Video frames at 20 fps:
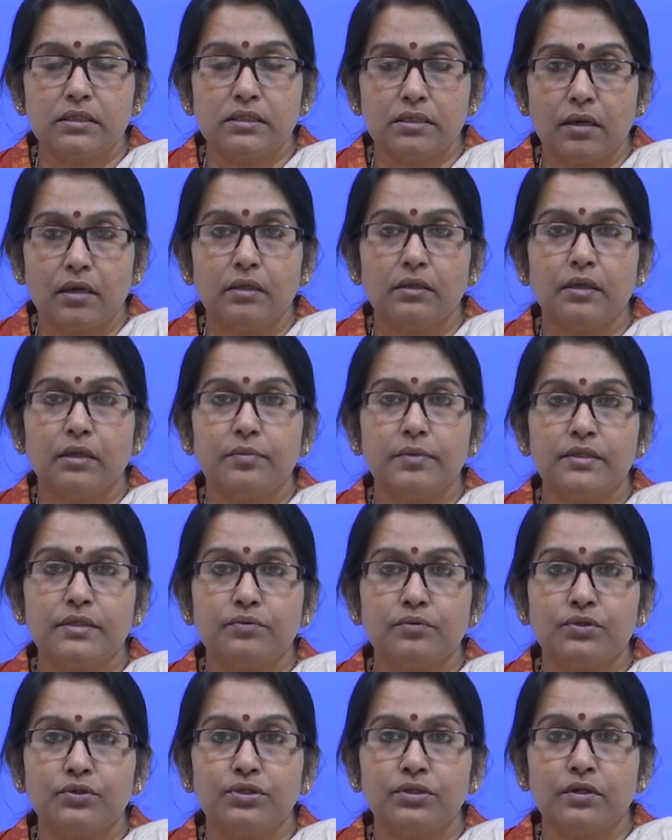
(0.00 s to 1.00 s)
that means
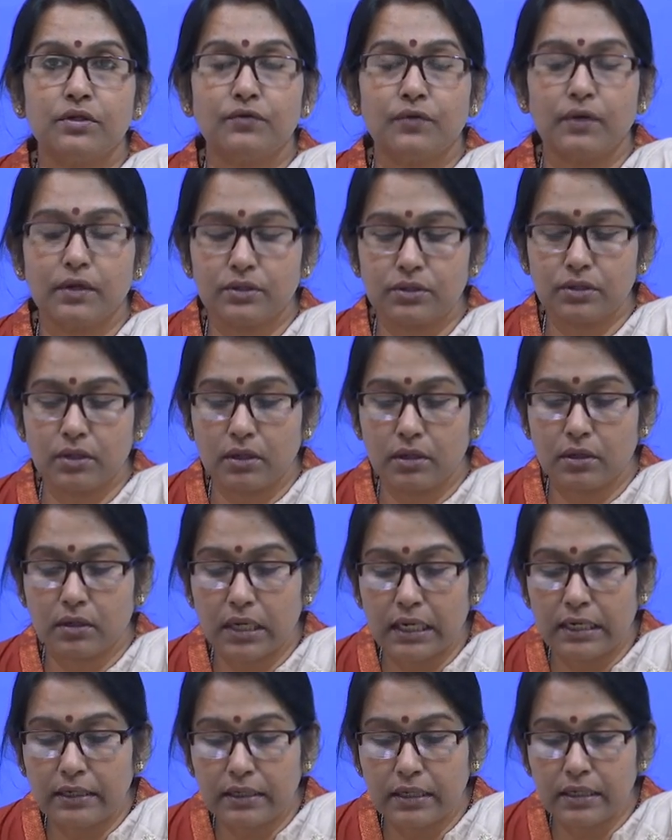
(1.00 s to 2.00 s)
future of our
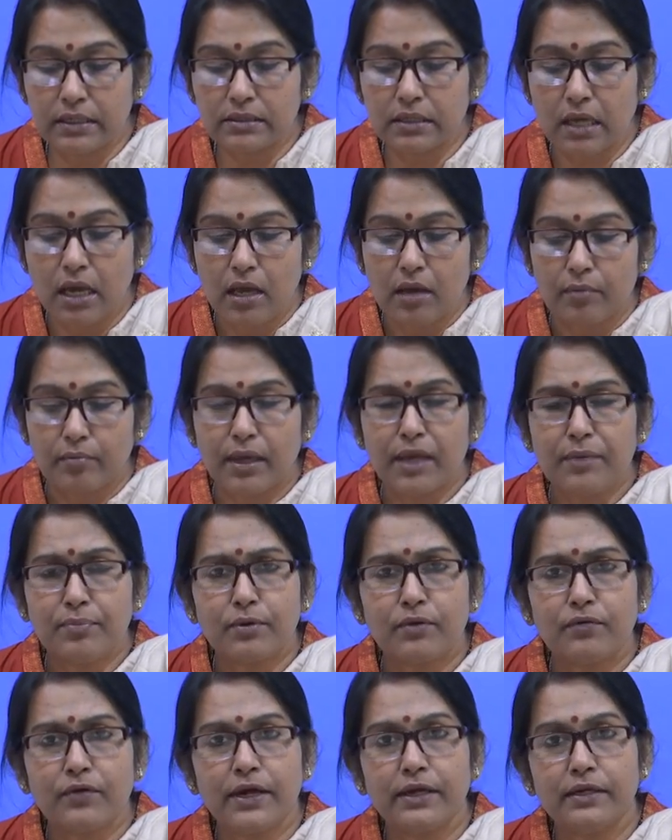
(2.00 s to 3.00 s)
countries, by
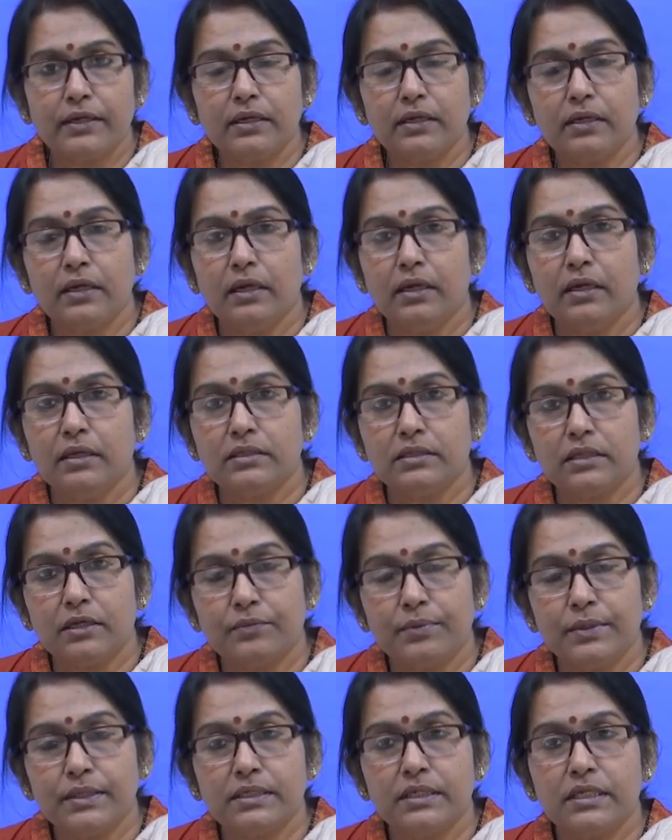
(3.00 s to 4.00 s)
providing
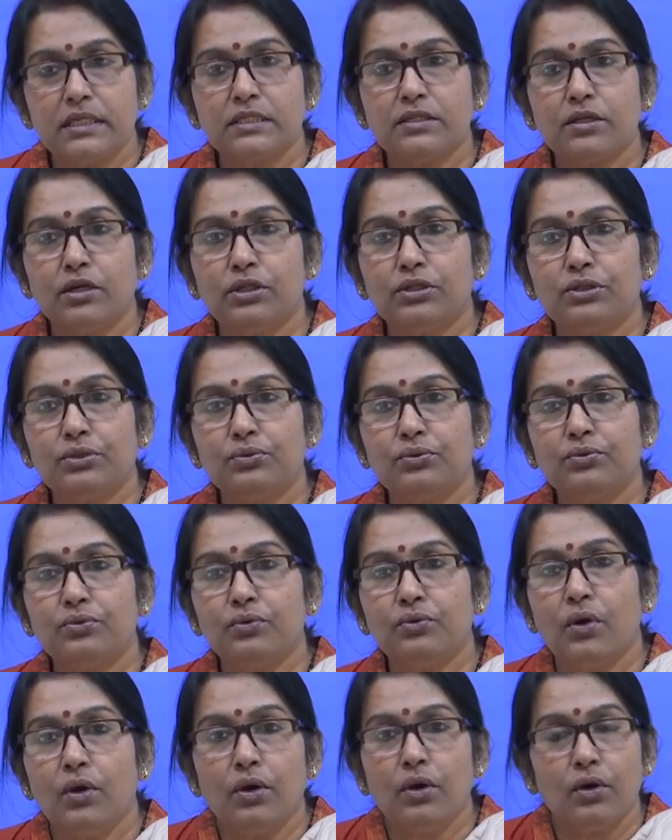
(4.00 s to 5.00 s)
services
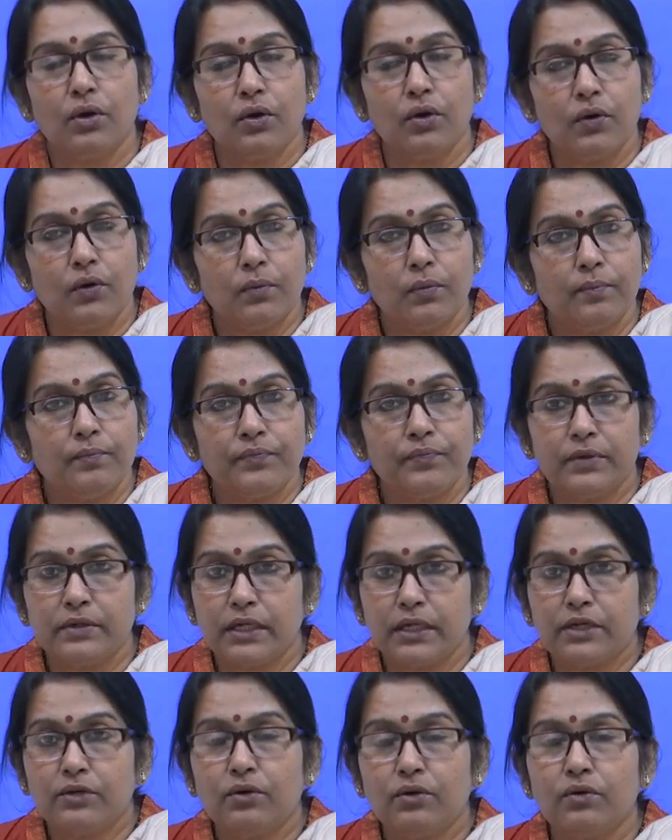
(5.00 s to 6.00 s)
through
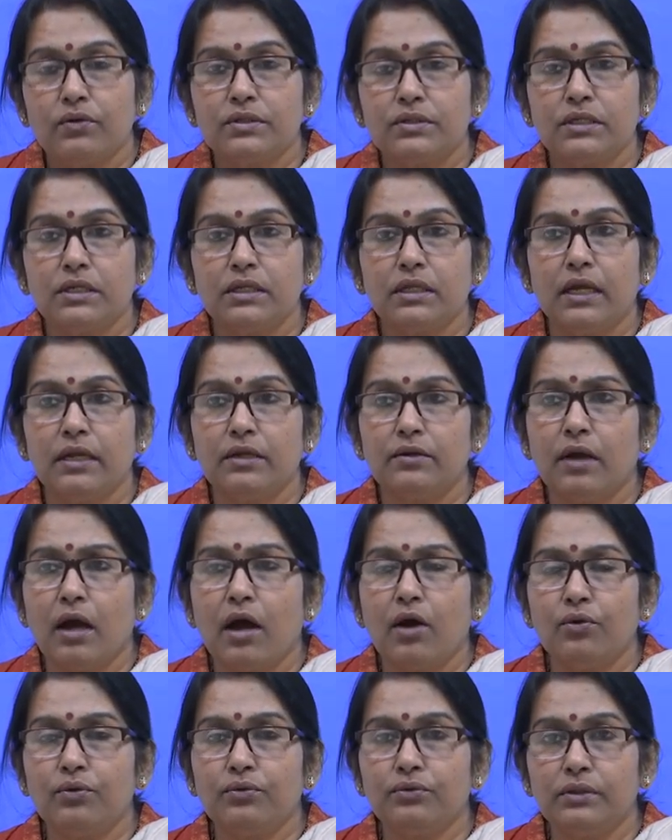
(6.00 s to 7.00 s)
technology, and
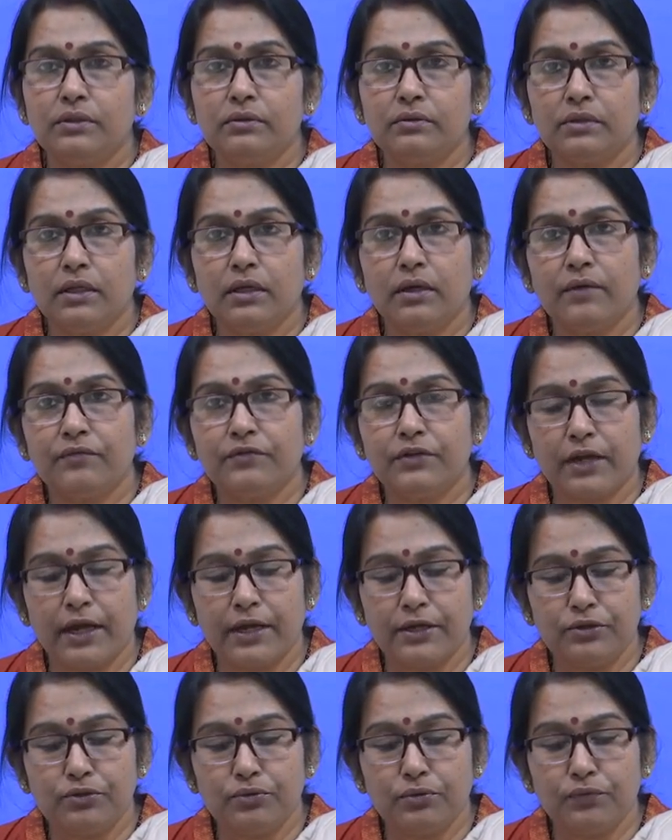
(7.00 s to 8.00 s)
how they have
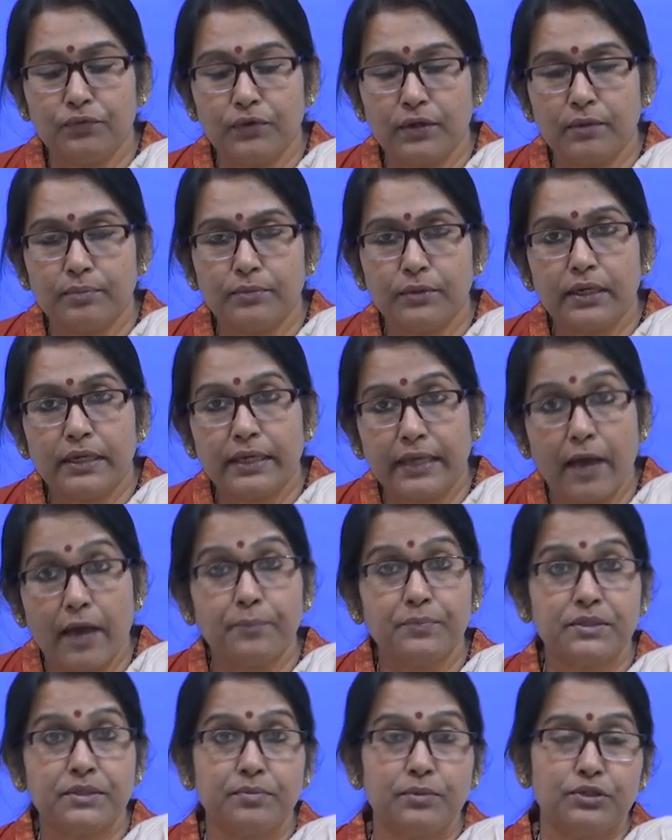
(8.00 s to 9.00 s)
tried to fill up the
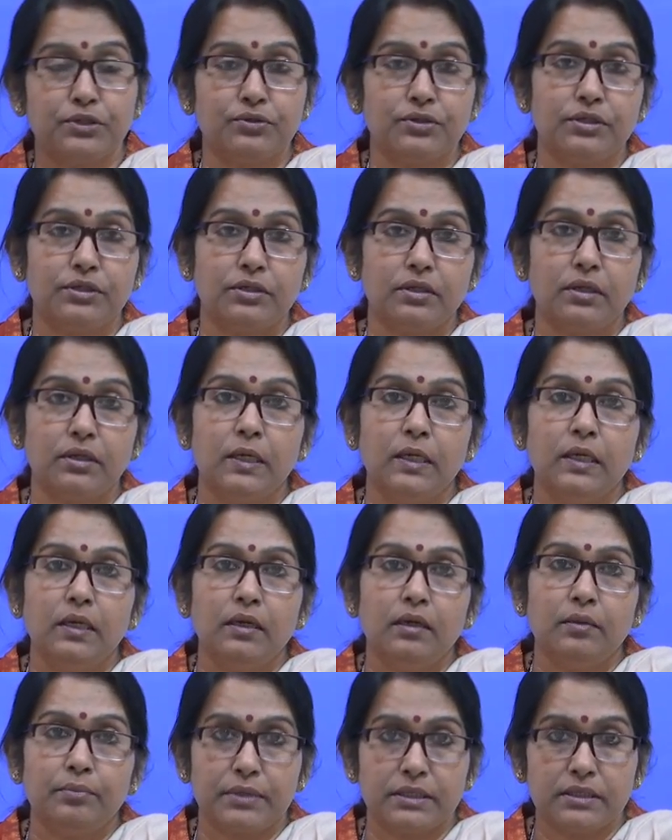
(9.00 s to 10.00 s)
gaps between the
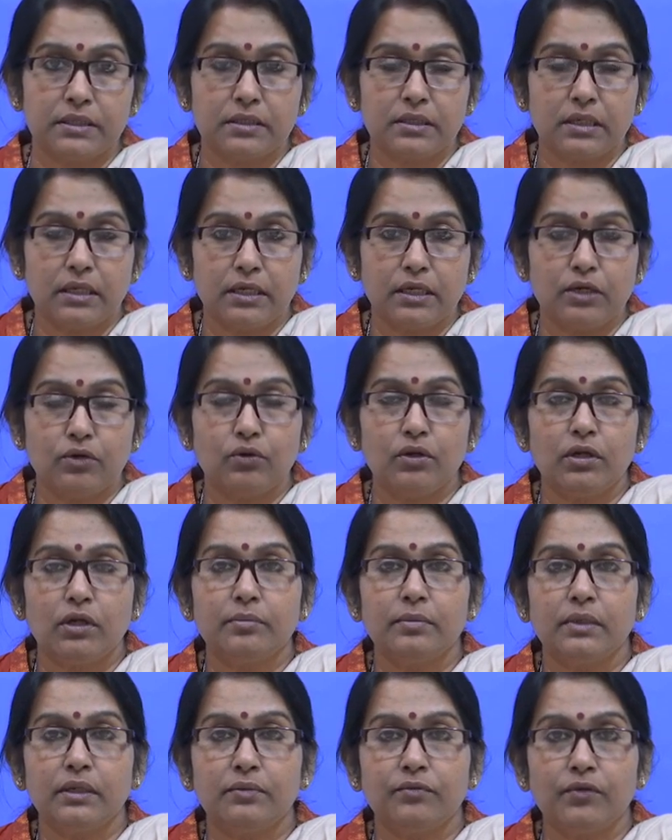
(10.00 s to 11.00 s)
present
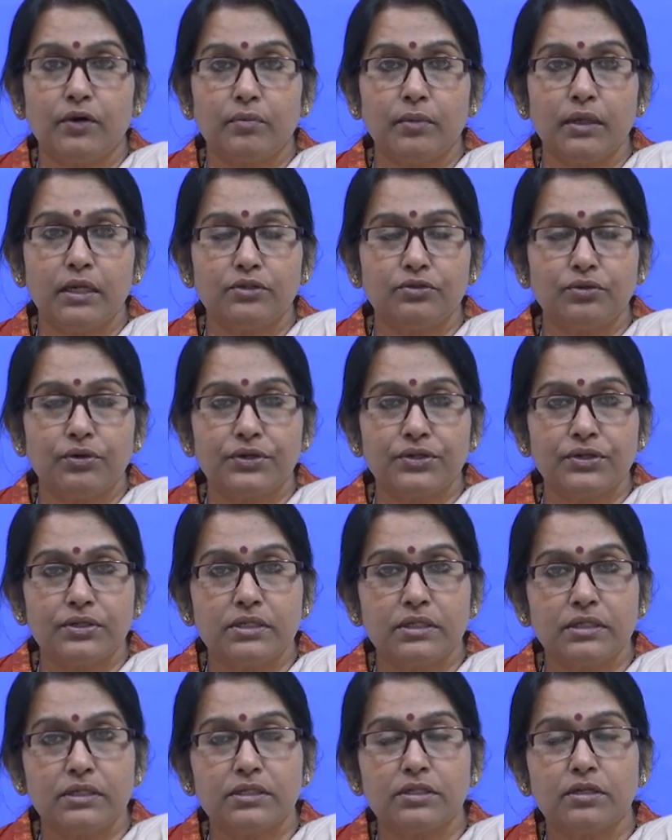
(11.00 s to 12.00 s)
curriculum and formal education
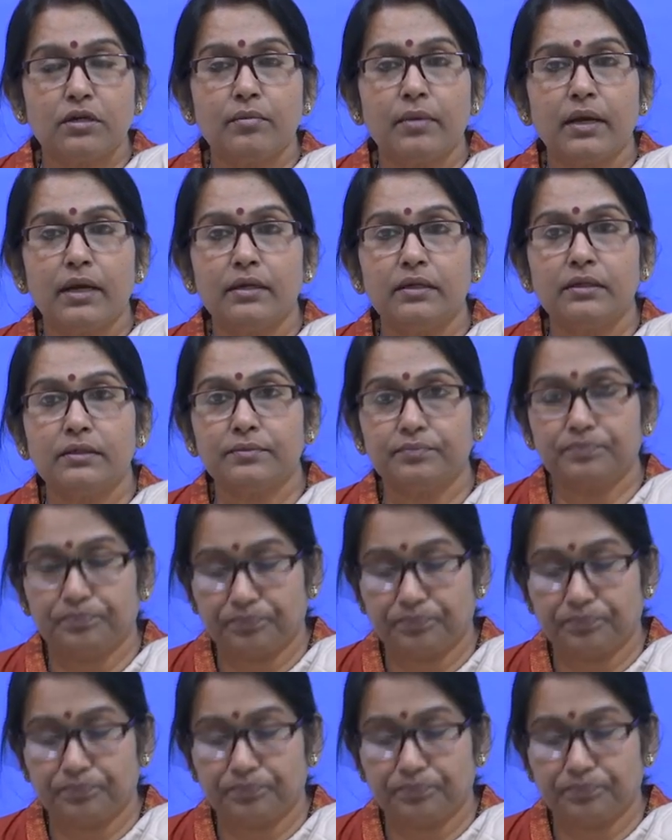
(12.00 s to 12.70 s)
system and